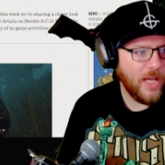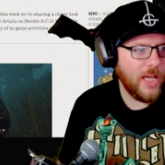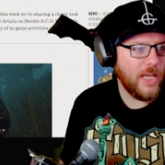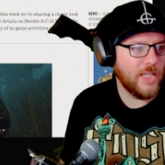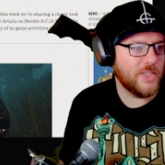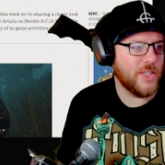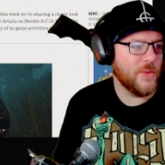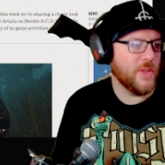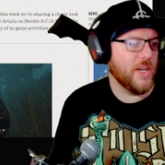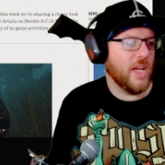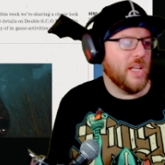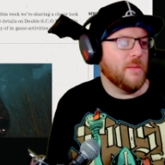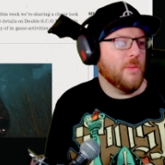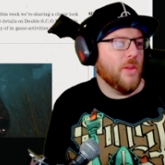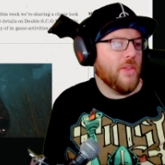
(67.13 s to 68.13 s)
So the Night
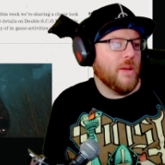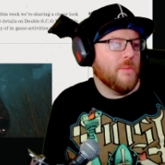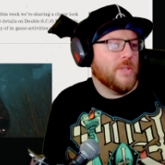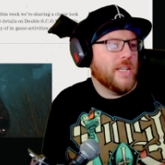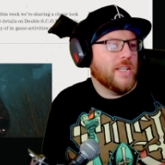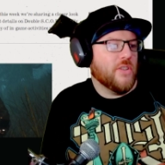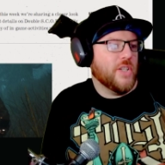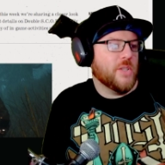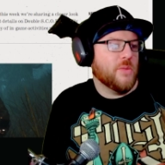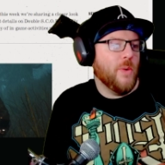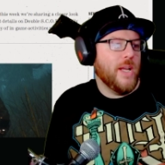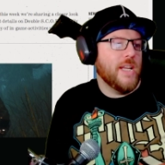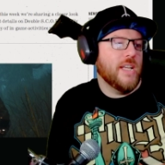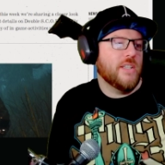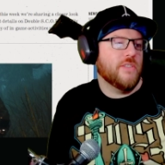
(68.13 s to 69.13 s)
of the Moth update's on its
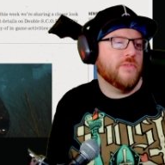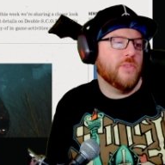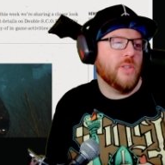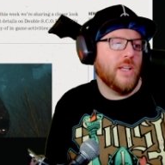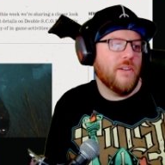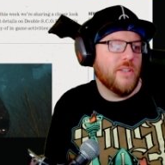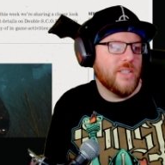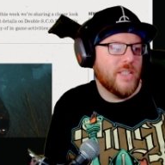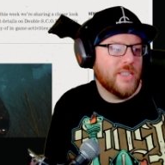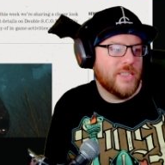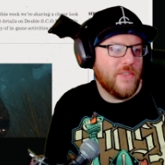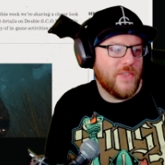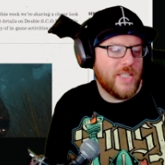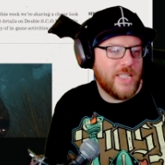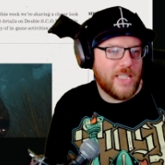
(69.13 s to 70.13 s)
way to Fallout
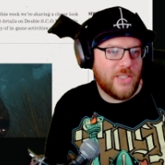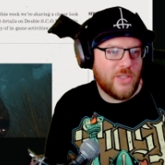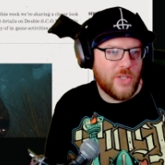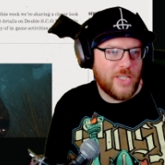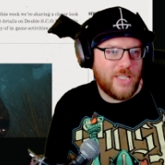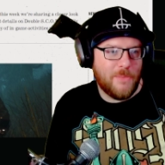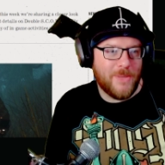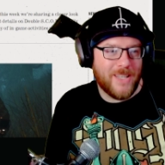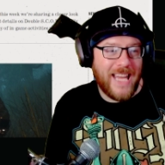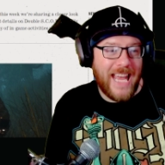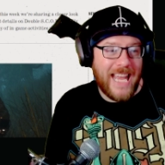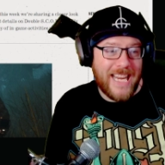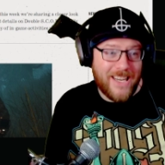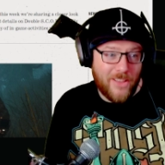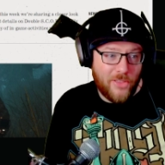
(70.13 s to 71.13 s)
76 on December
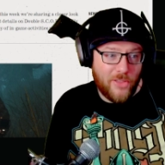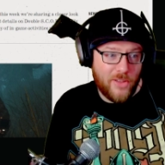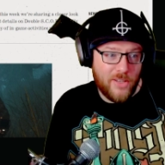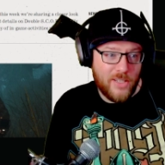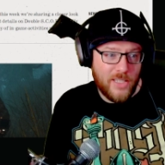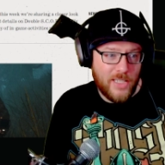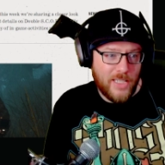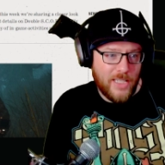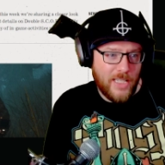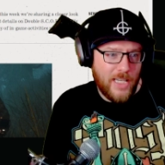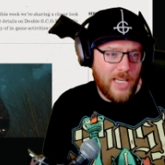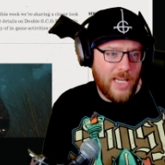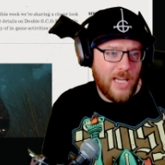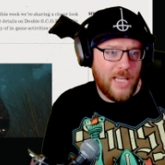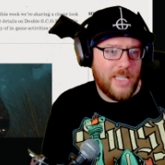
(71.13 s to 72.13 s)
8th.
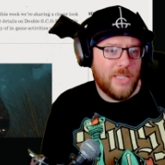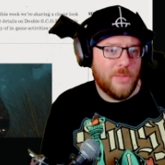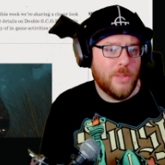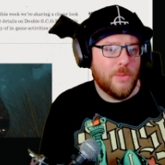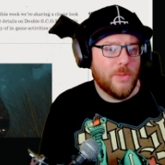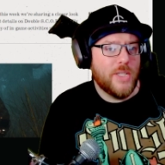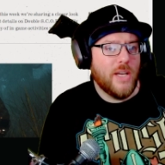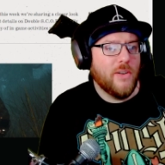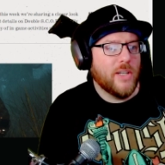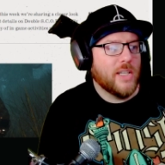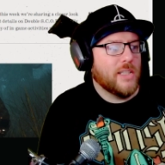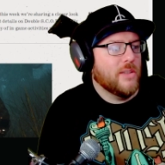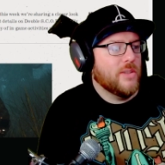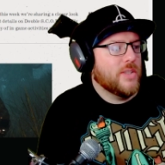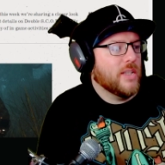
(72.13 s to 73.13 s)
And this week we're sharing a
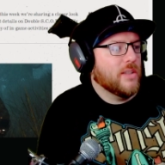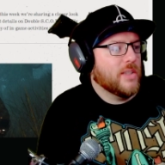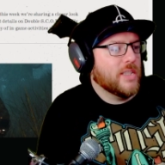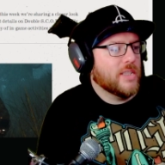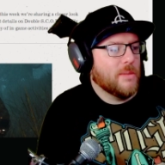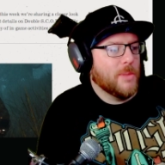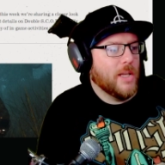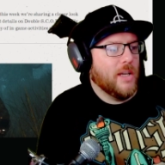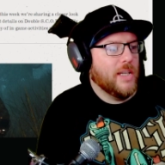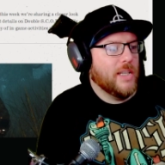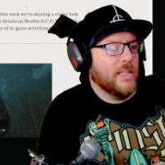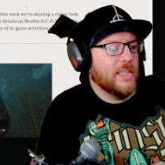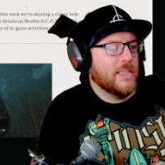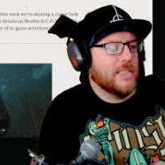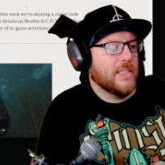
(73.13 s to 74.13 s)
closer look at some of the
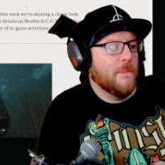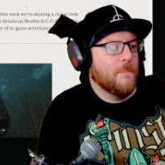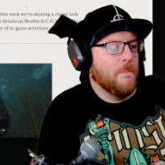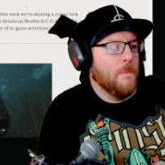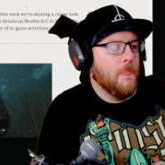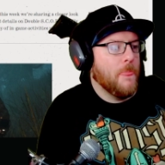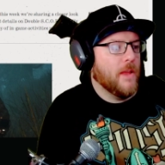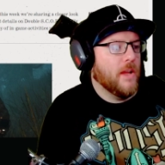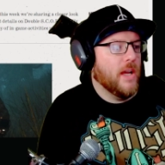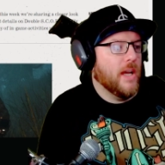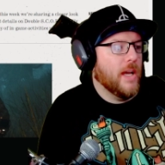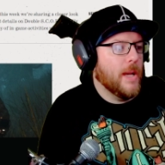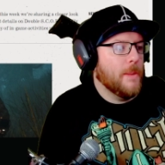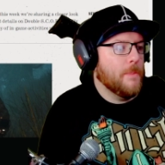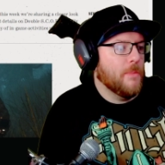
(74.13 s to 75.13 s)
highlights
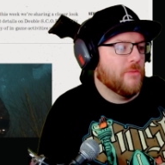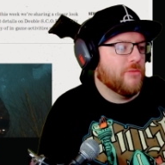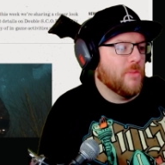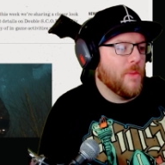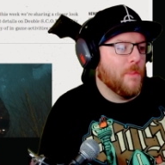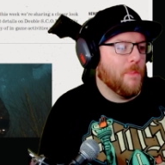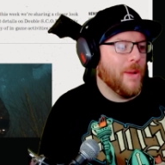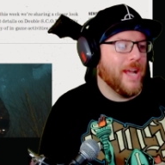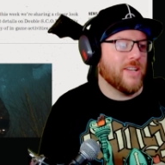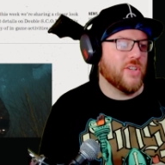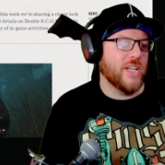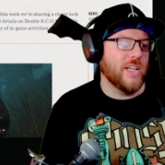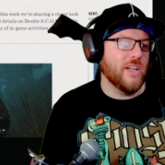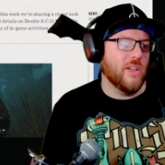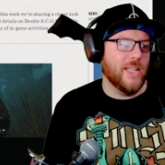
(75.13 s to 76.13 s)
from the patch
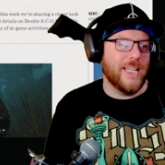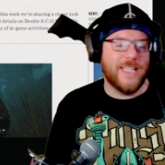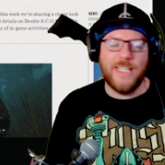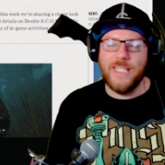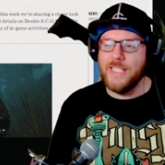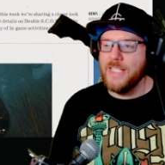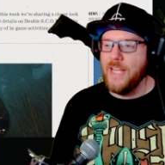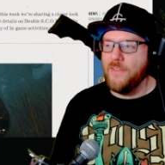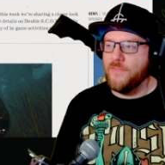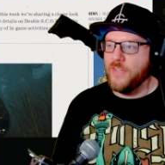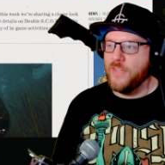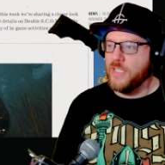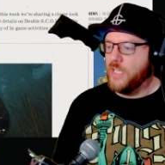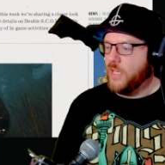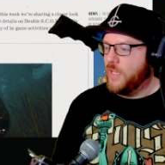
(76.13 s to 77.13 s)
in our latest Dev
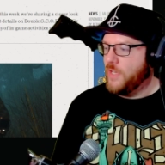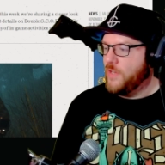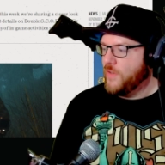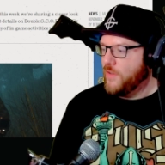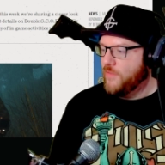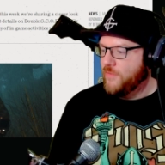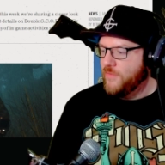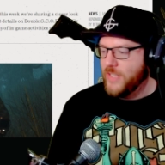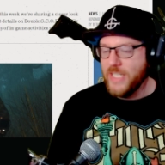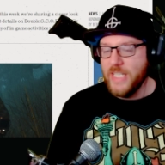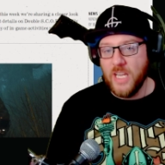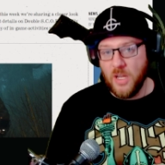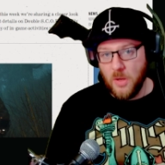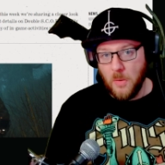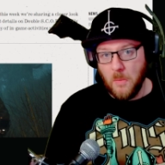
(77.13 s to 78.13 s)
Dive
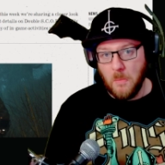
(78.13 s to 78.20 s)
video.